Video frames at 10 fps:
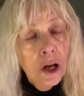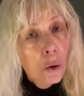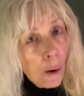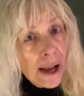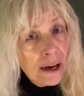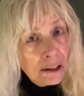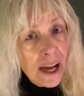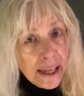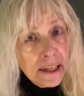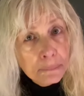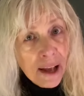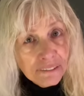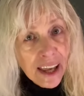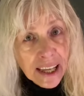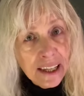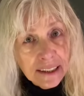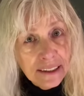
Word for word: Why aren't I in my van,